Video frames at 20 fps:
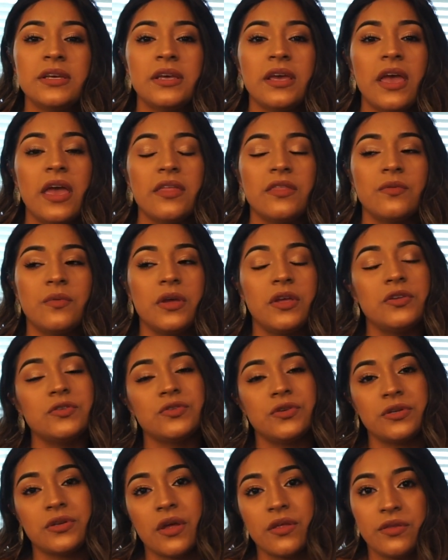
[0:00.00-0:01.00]
and the way you
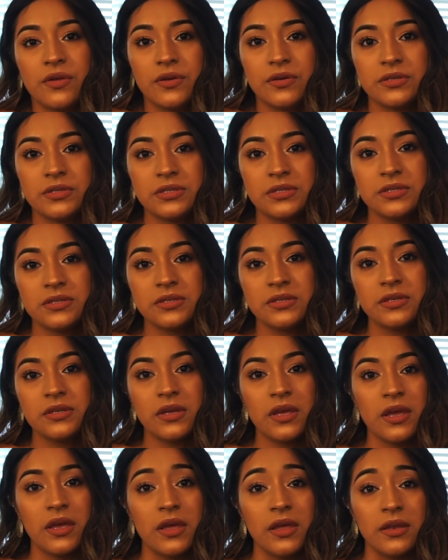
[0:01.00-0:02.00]
treat others.
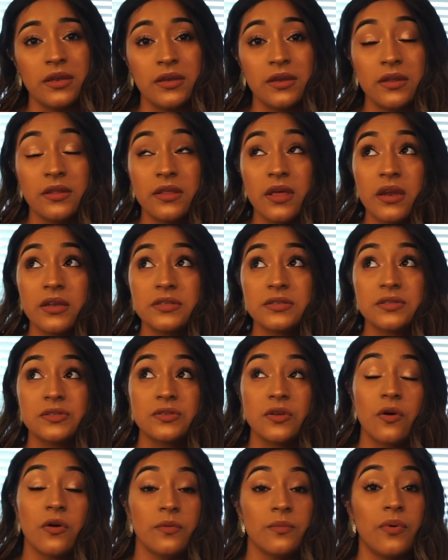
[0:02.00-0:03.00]
And that is
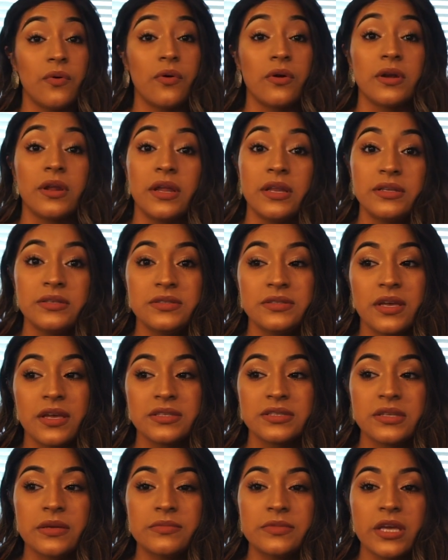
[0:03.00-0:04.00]
so important,
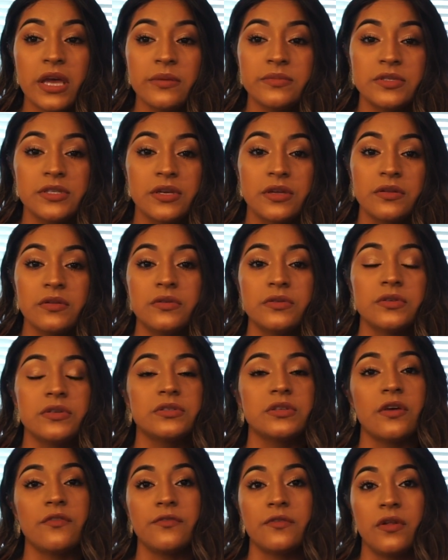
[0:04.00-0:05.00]
because sometimes you can lose
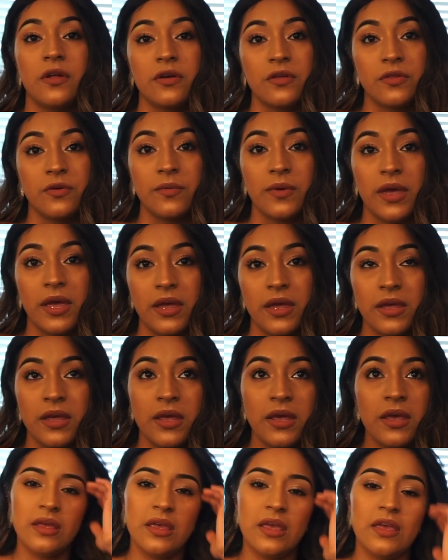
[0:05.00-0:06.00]
yourself along the way.
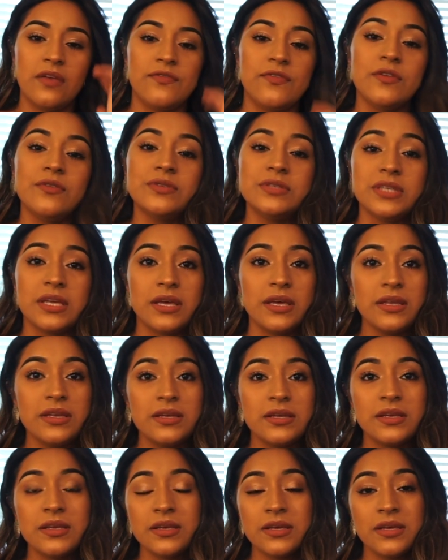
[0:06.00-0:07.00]
If you did
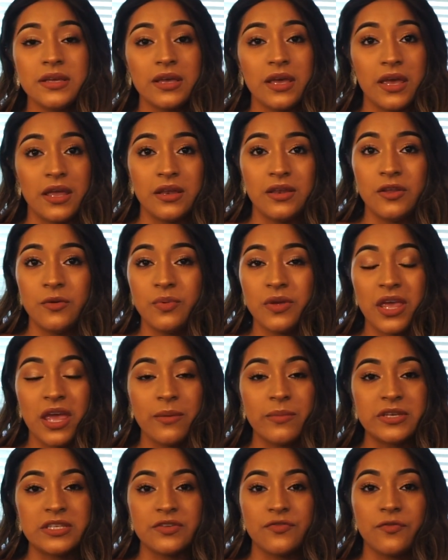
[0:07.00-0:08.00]
and you
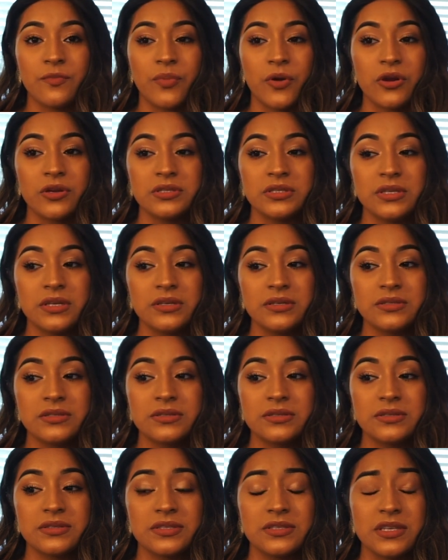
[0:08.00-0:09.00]
became a different person,
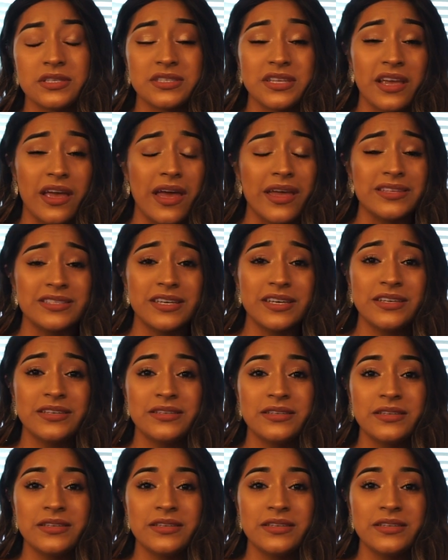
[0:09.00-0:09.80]
just like I did,